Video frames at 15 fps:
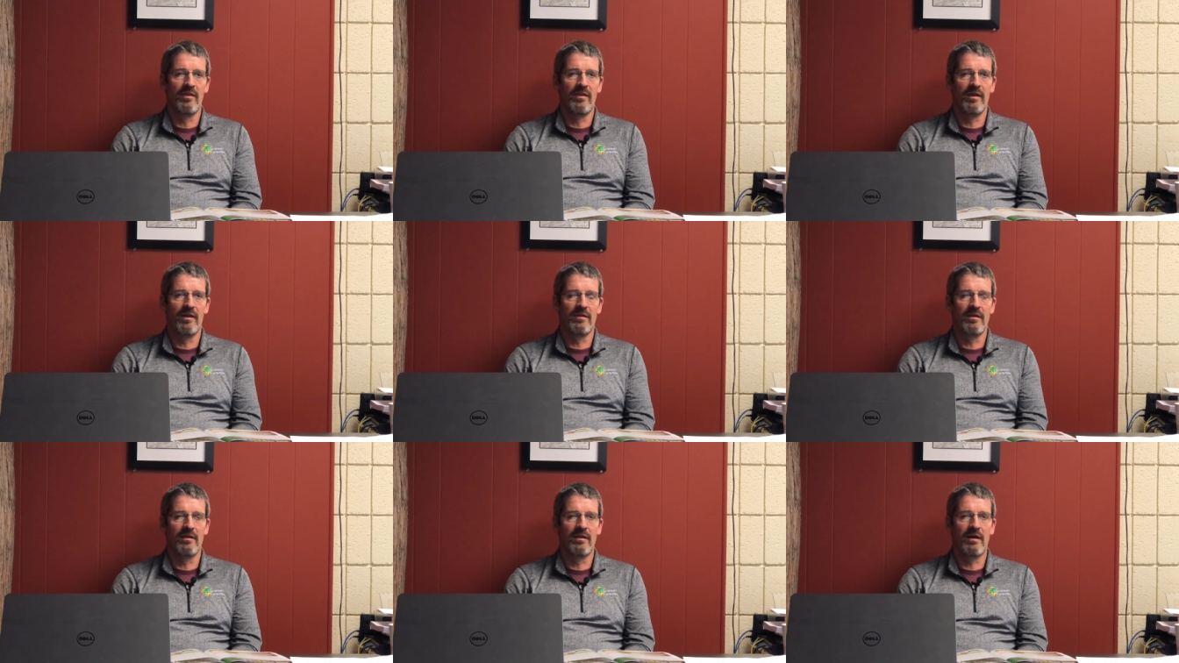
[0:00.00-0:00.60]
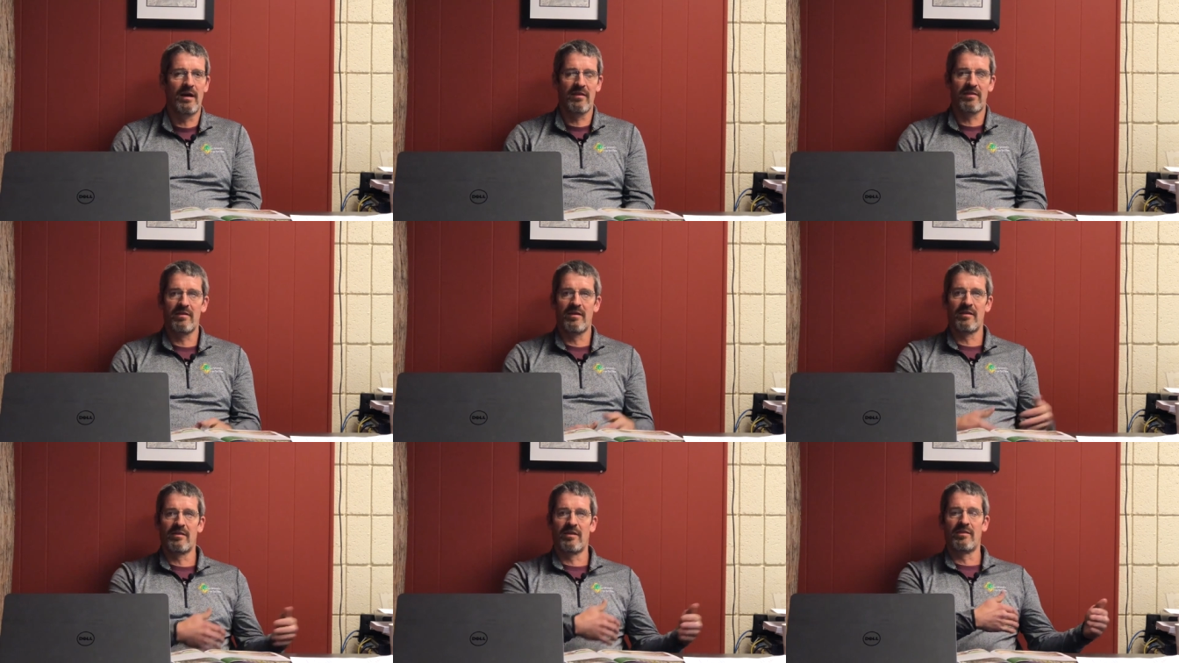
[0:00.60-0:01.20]
that I
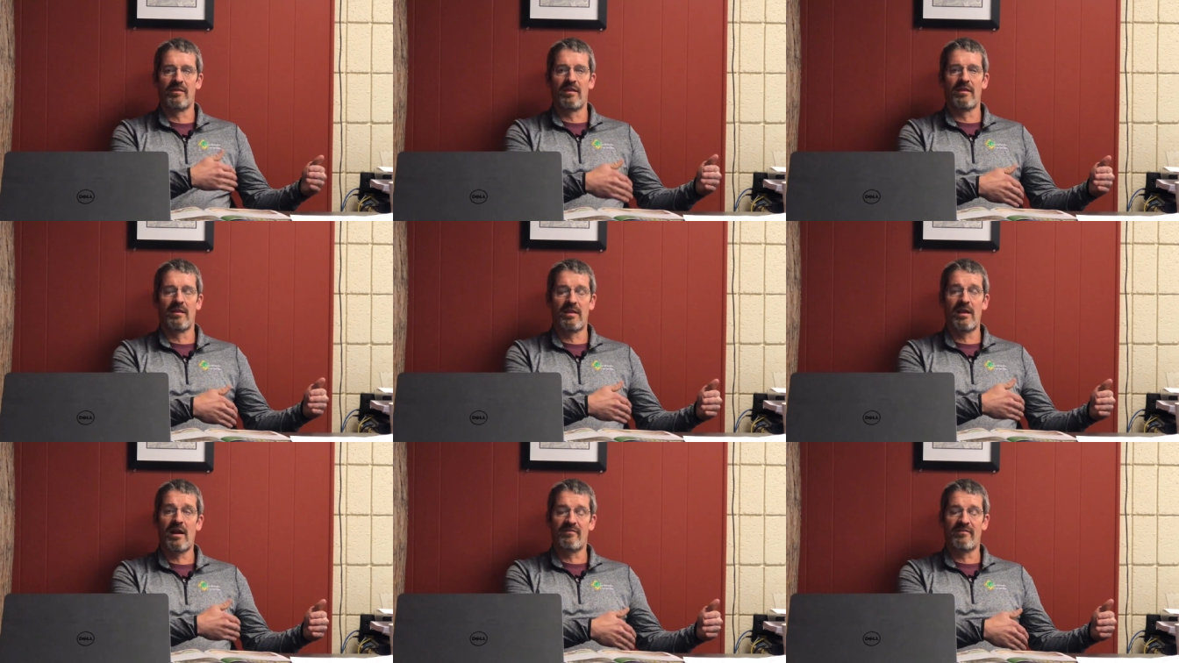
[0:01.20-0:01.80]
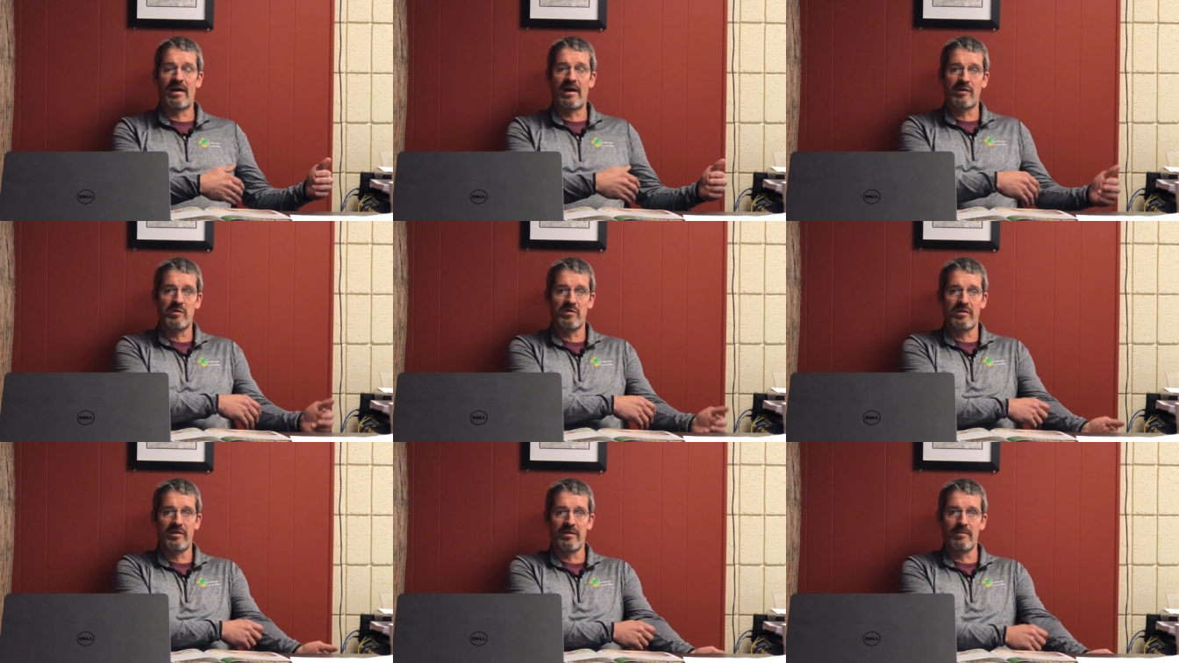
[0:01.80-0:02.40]
think that I
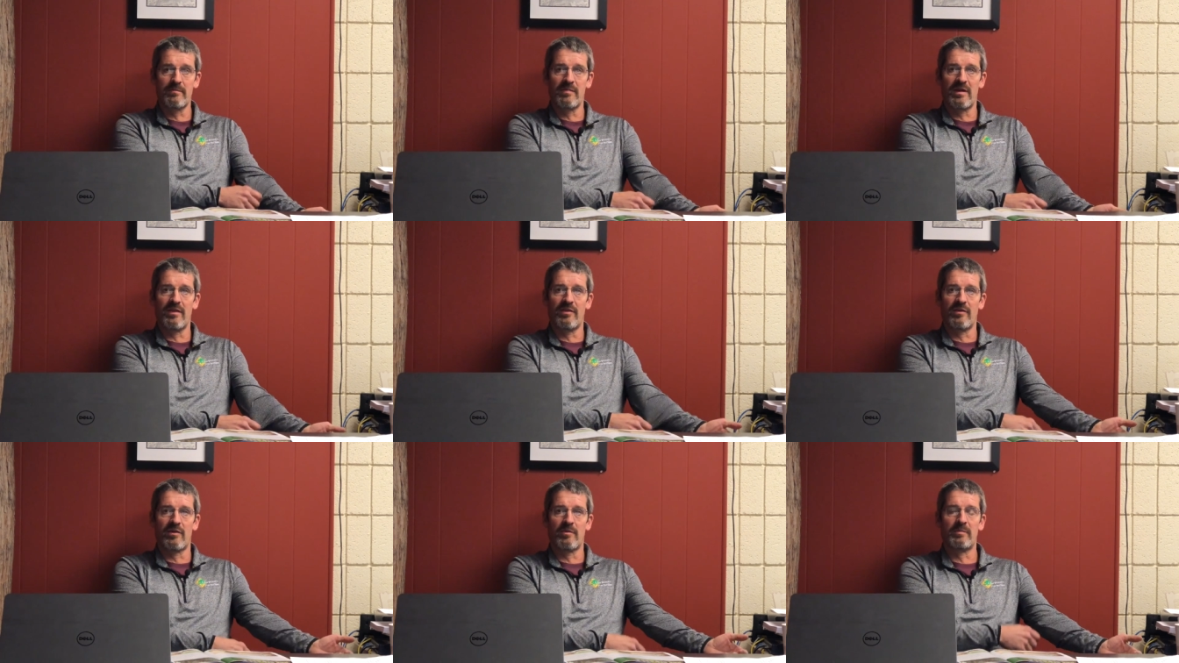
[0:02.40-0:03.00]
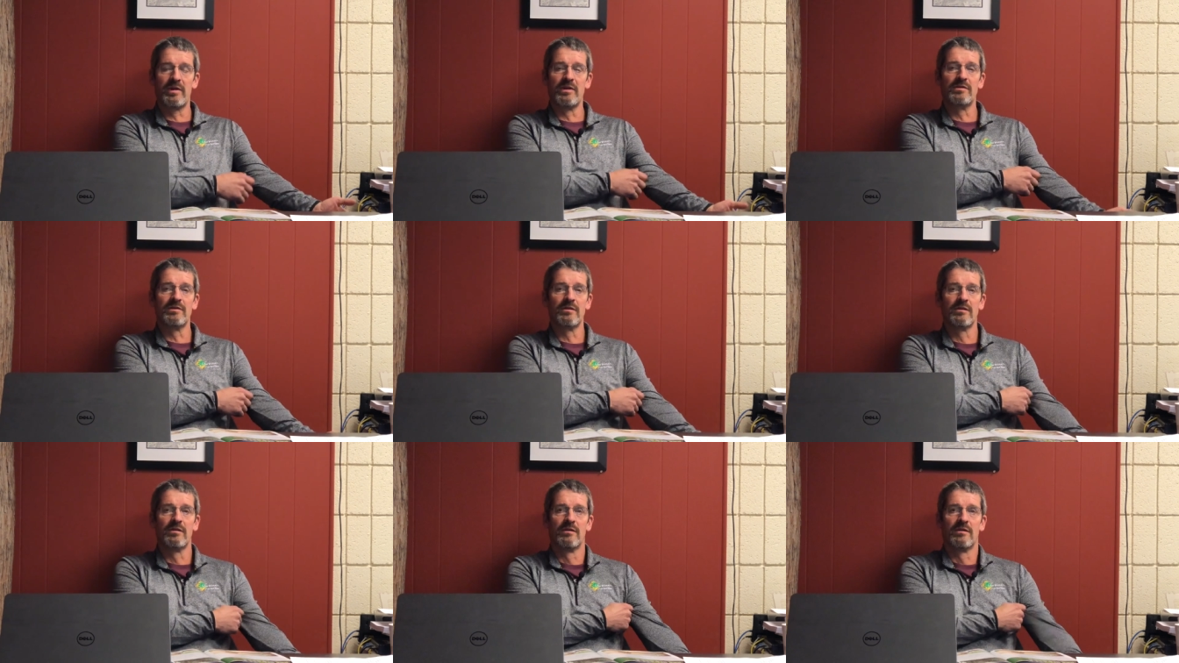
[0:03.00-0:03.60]
value them and their
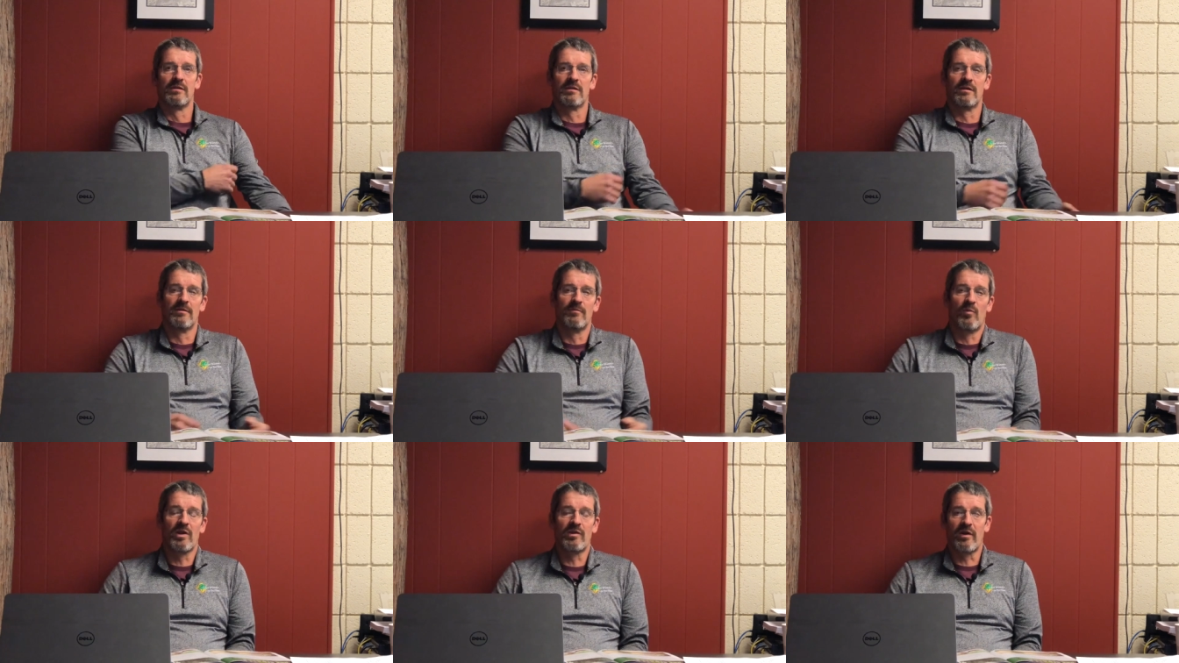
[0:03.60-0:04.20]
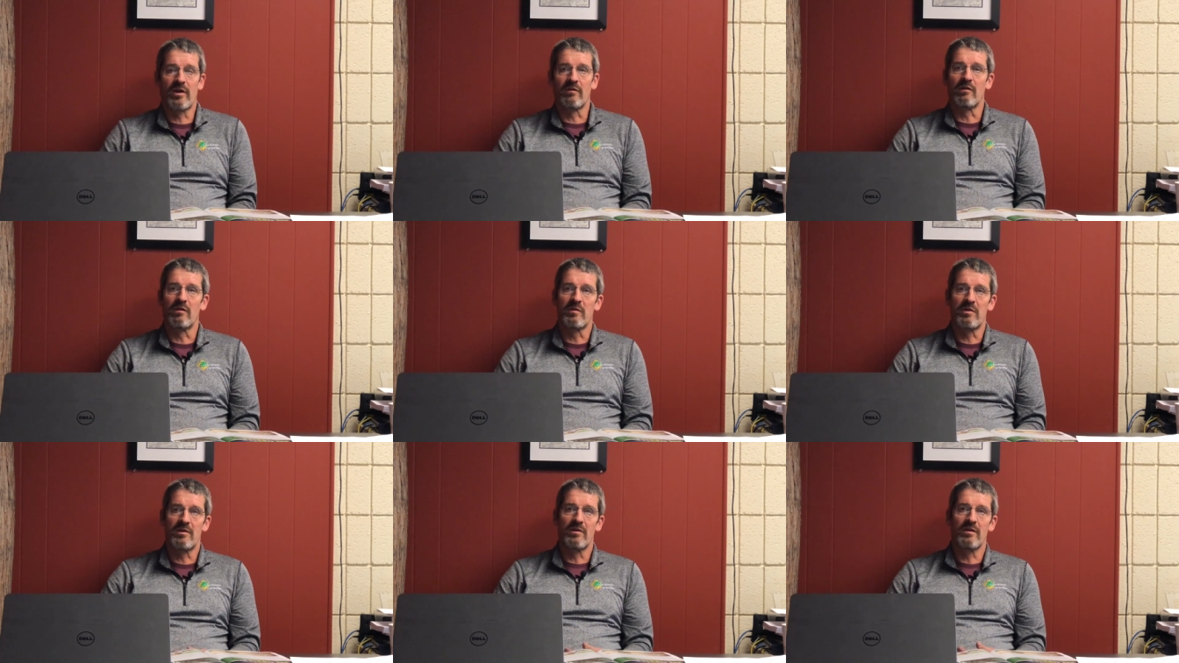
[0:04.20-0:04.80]
opinion, whether I agree
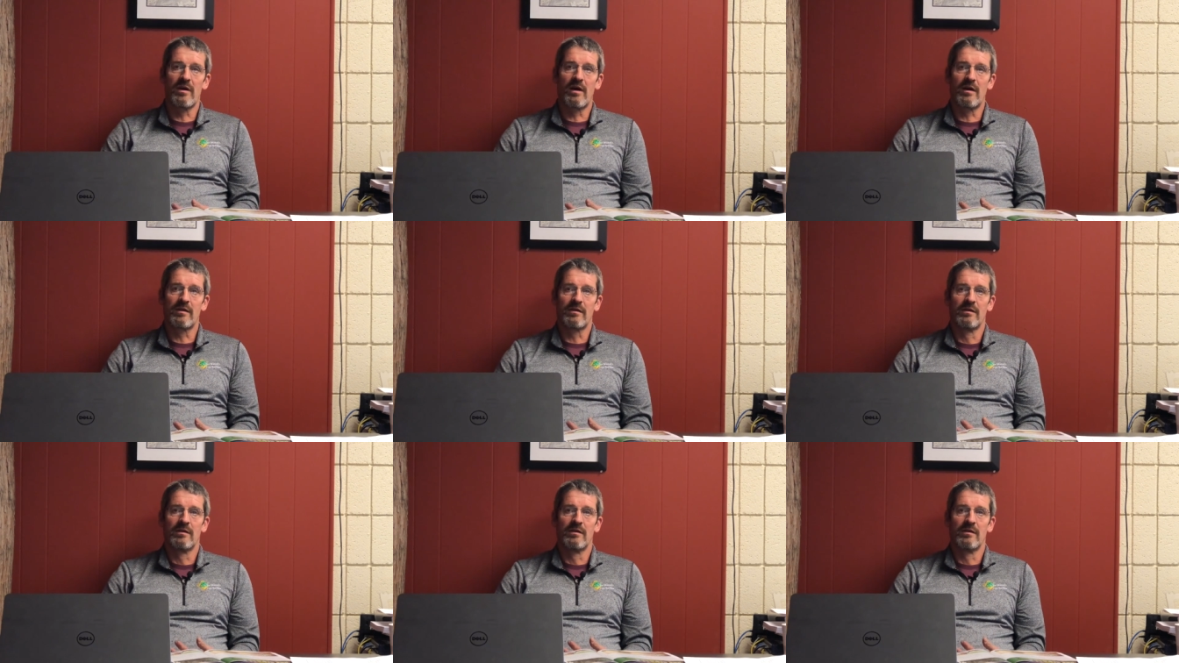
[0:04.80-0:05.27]
with it or not.